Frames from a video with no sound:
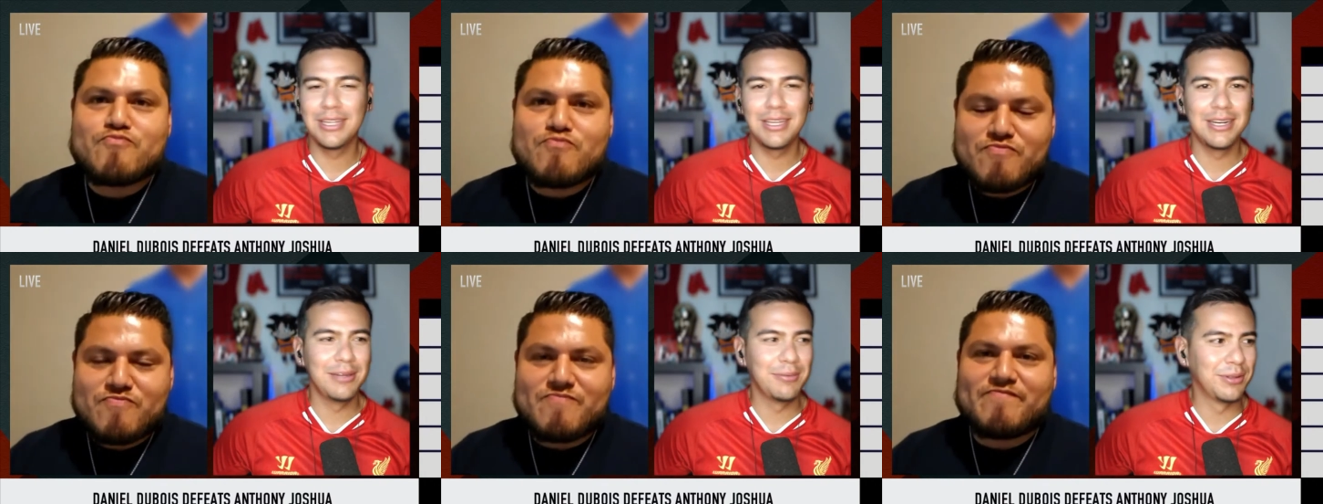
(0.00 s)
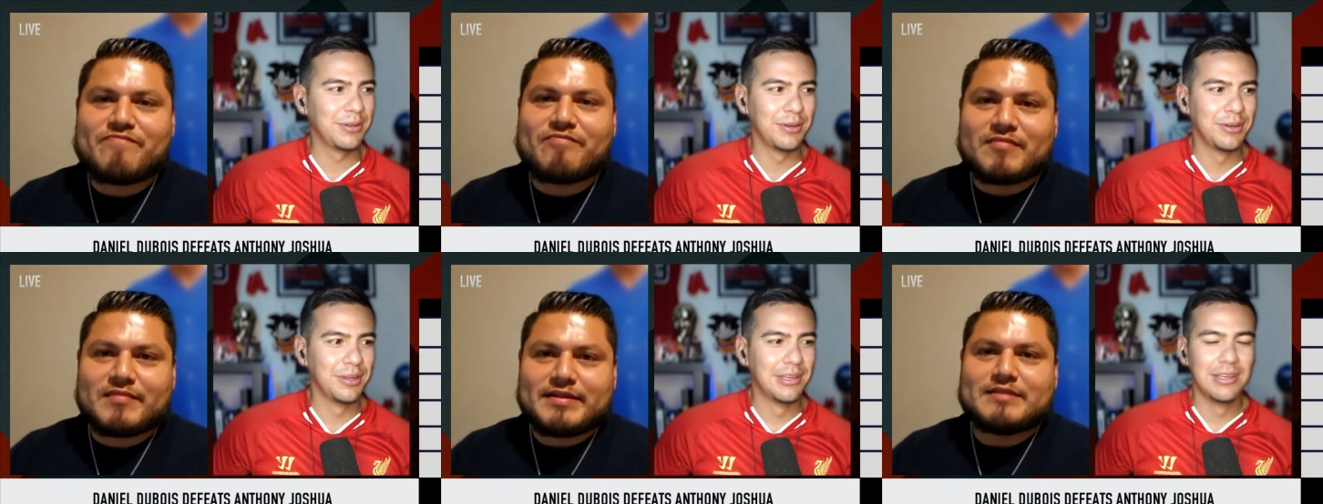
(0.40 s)
Speaker 1: They didn't
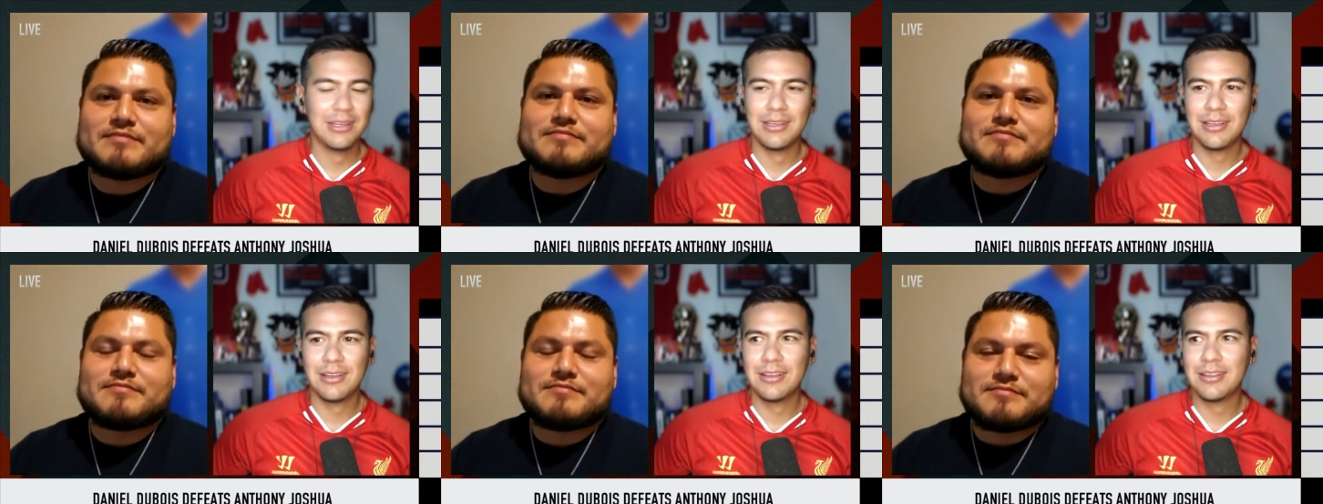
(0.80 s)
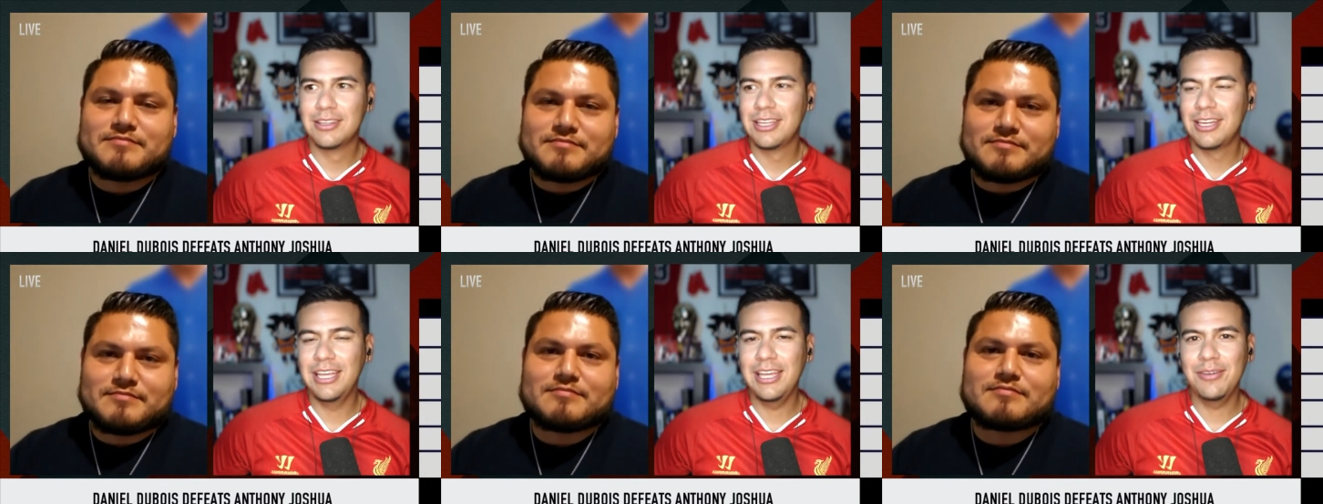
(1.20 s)
even
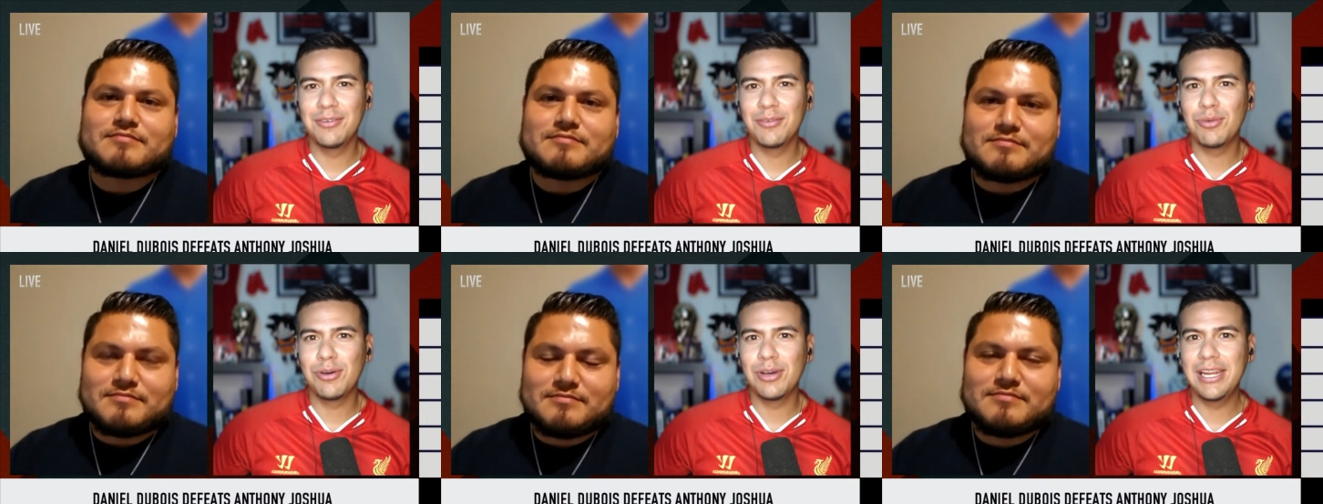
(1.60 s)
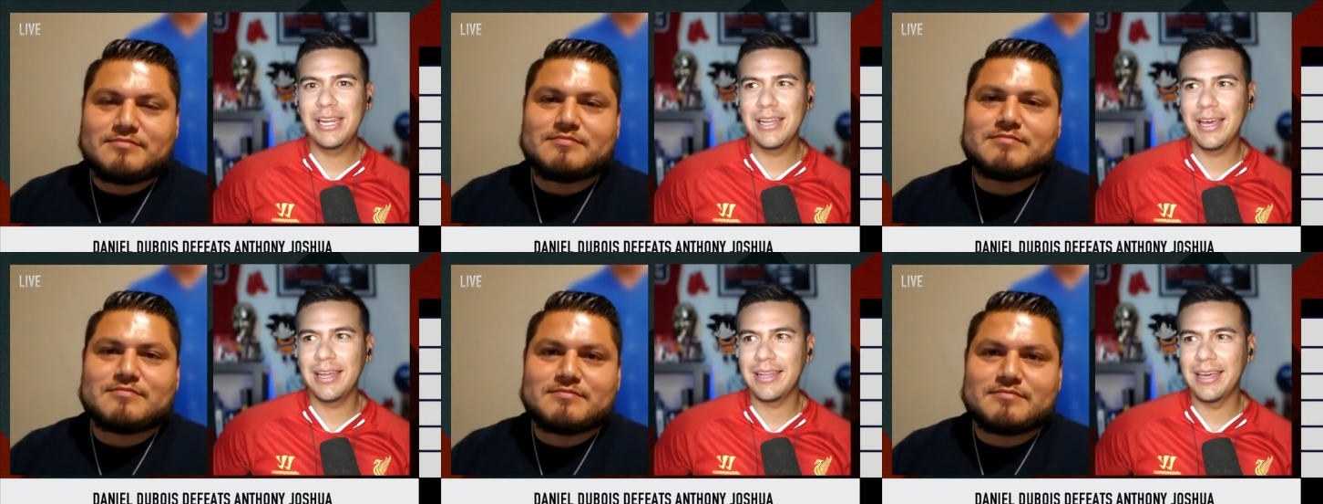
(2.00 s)
did he well he
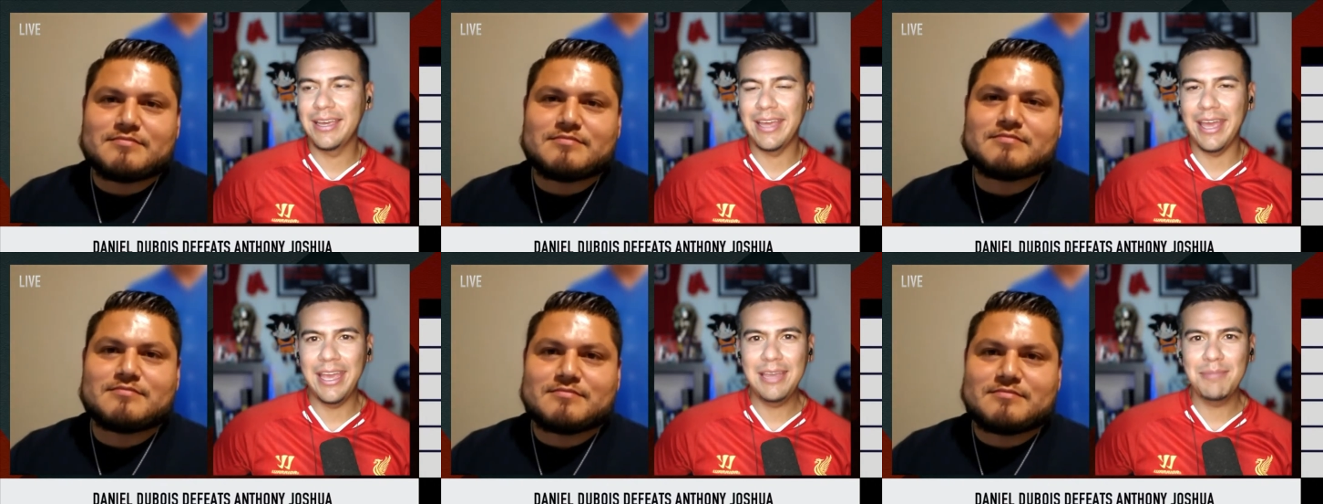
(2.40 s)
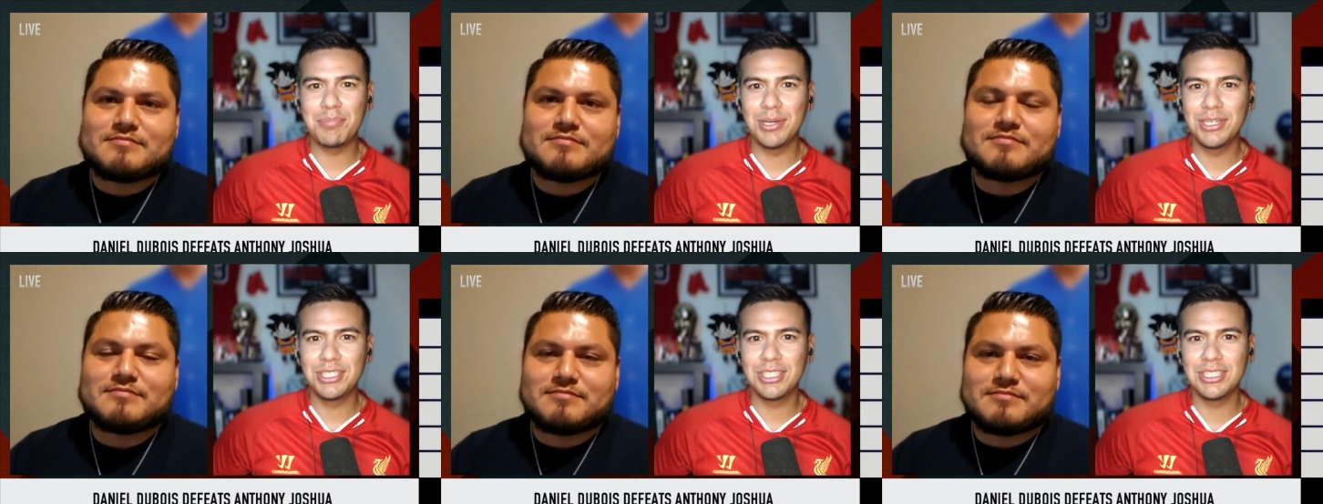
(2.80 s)
land like 8
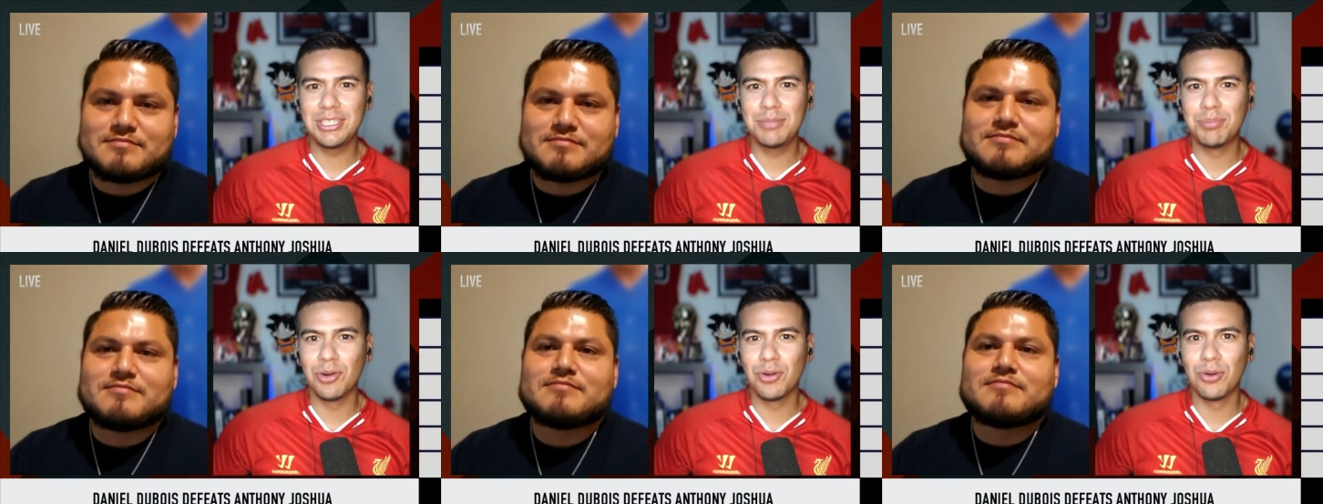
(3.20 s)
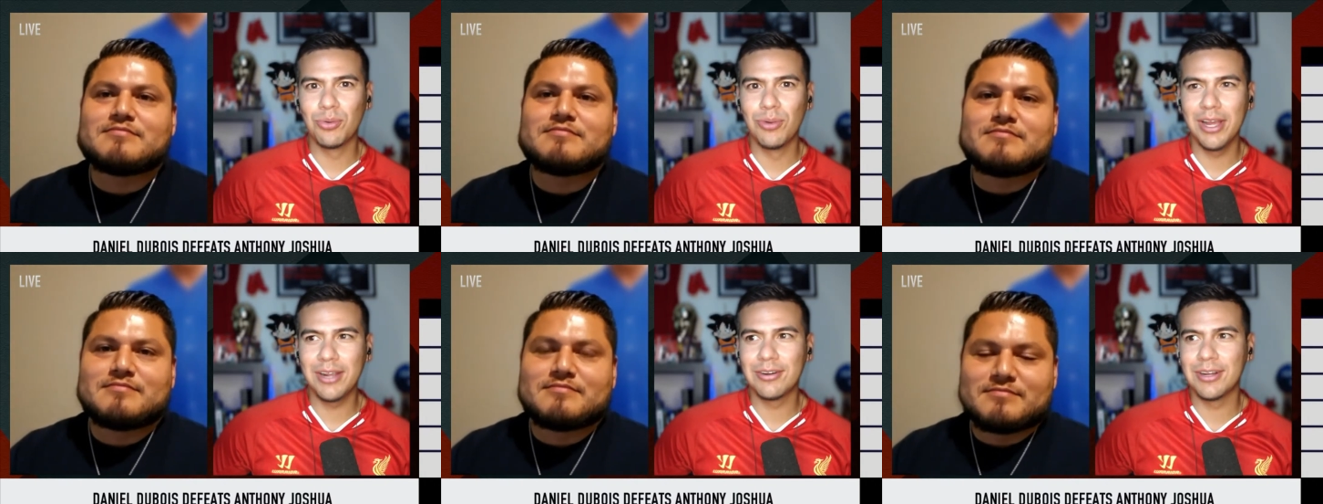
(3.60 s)
punches. He broke a
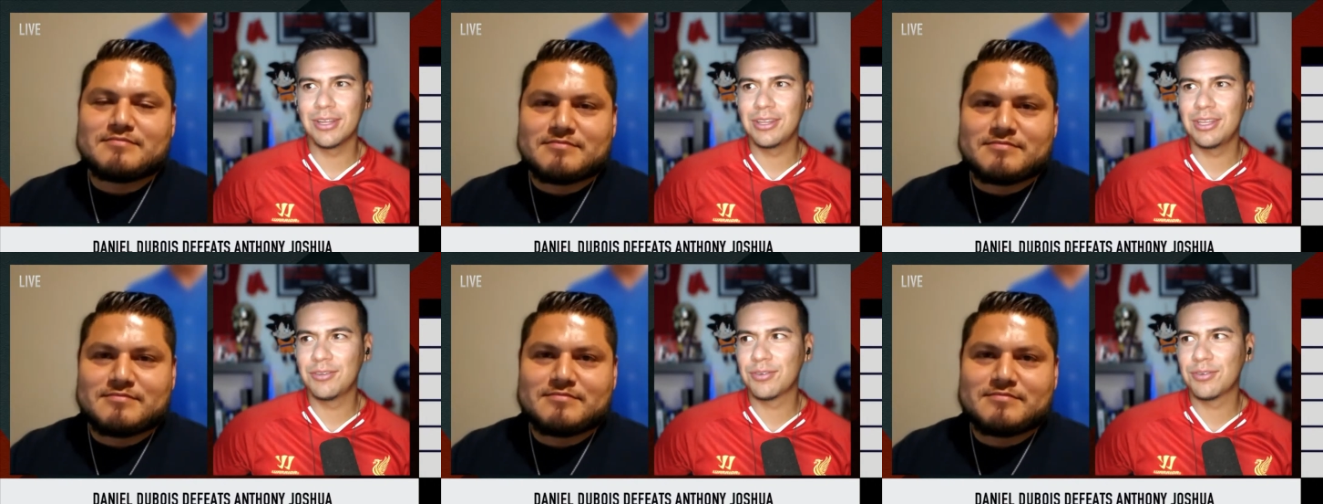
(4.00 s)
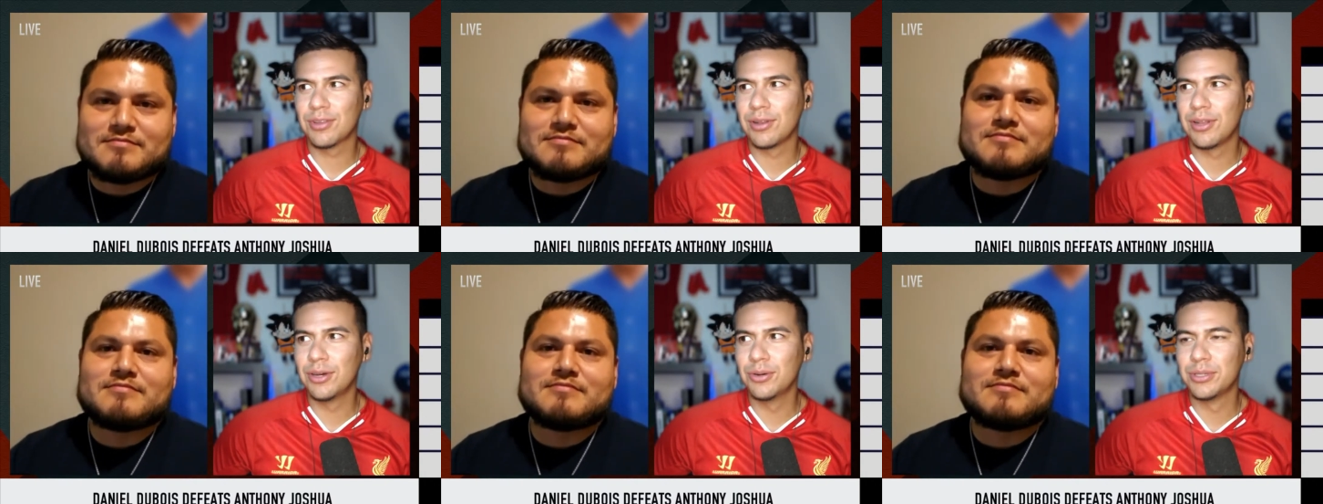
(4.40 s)
record I think for
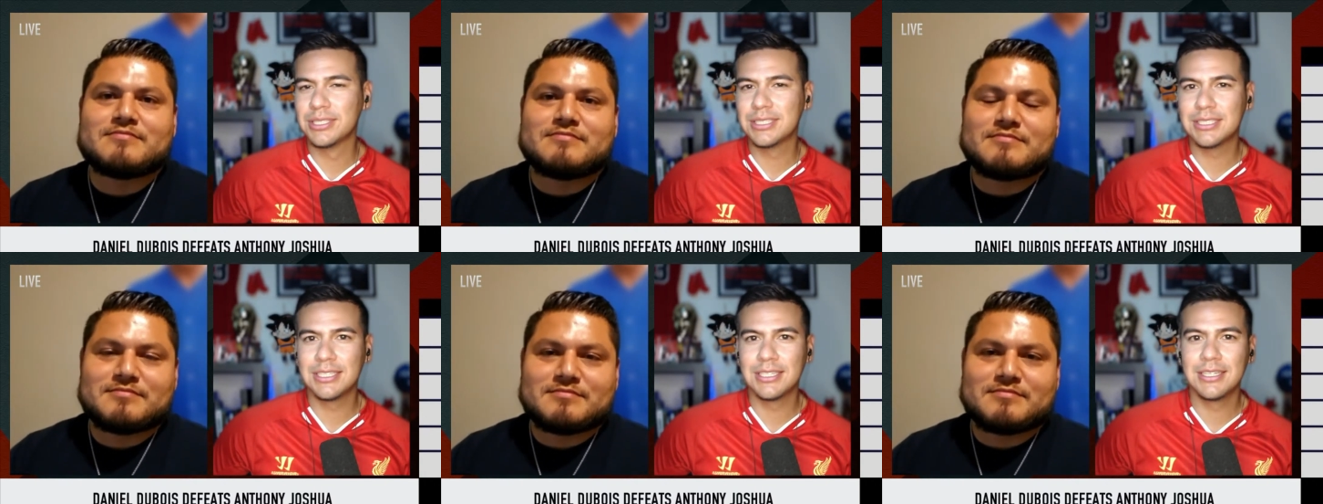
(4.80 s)
the lowest.